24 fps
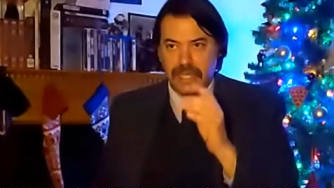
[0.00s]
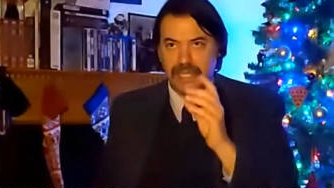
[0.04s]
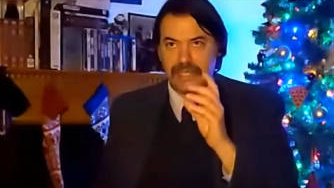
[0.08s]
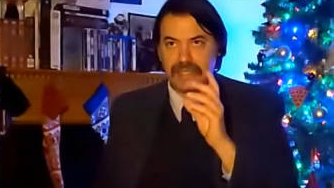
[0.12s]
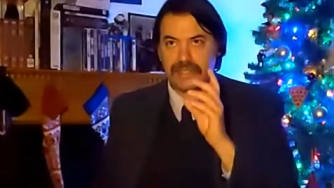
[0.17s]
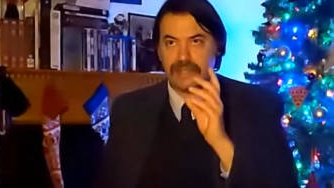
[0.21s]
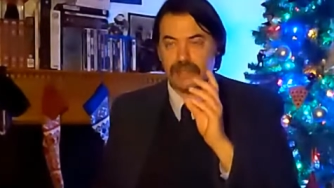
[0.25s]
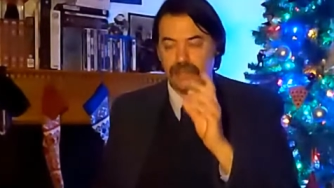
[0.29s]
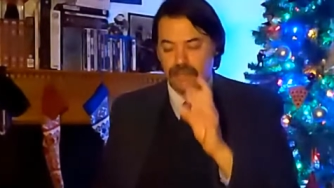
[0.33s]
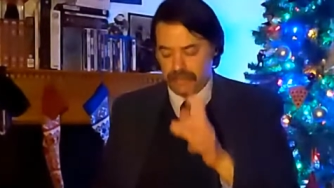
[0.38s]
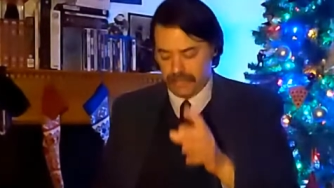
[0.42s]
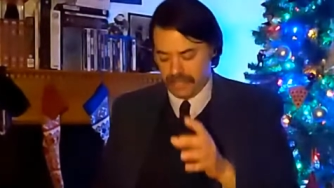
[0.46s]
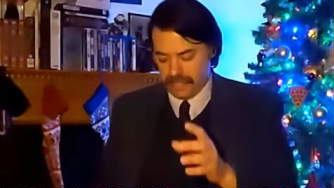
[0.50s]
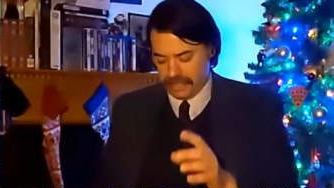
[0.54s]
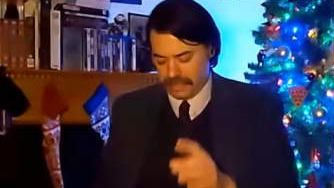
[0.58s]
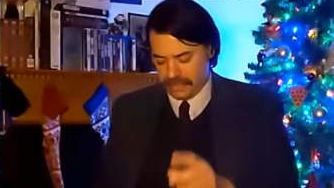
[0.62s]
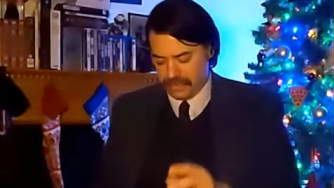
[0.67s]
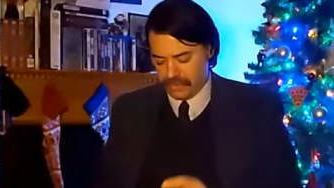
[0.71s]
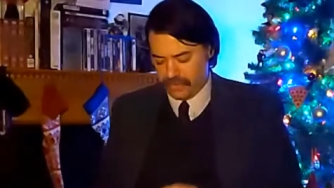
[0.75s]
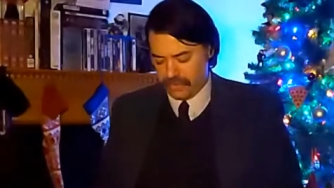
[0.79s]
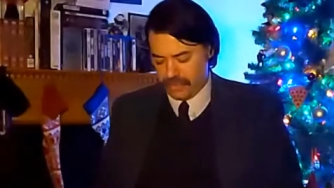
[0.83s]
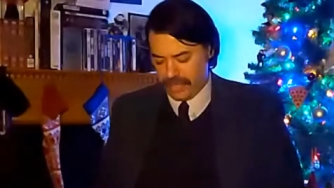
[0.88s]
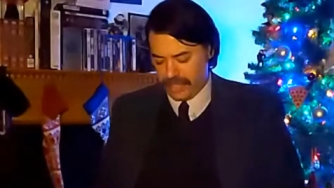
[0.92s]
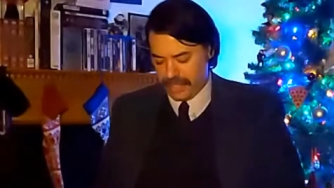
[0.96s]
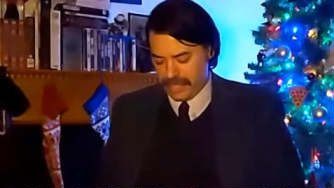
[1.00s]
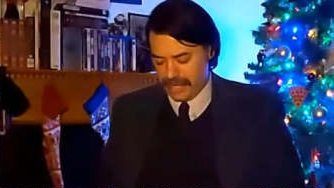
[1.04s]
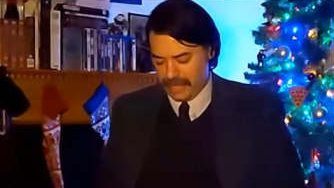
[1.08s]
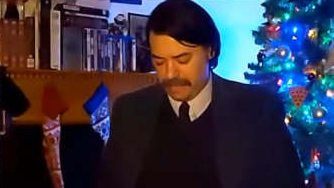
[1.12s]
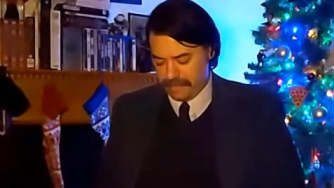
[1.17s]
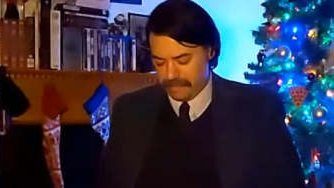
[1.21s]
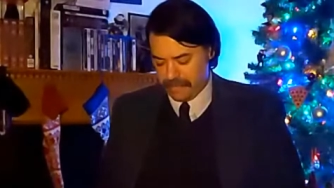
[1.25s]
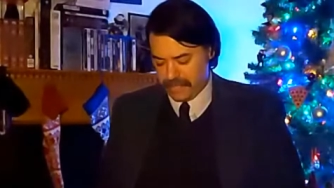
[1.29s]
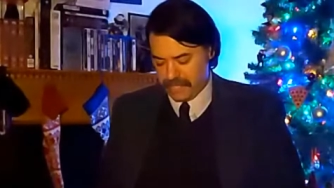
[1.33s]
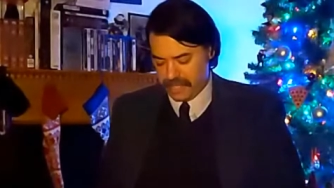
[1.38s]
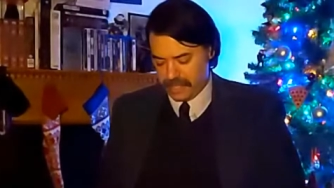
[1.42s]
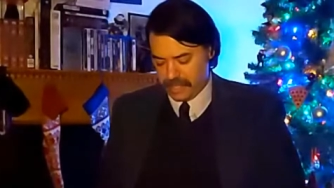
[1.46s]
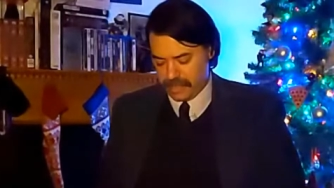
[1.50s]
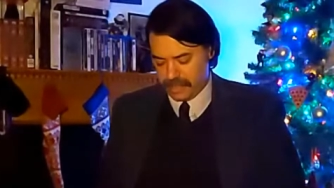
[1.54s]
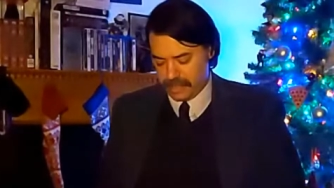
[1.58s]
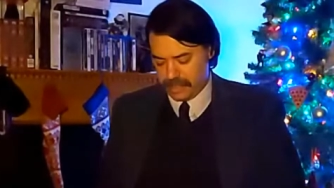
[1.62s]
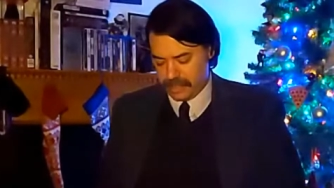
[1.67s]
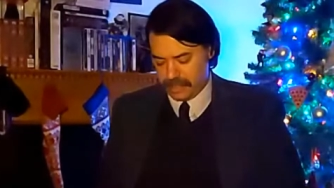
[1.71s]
it's looking straight at me.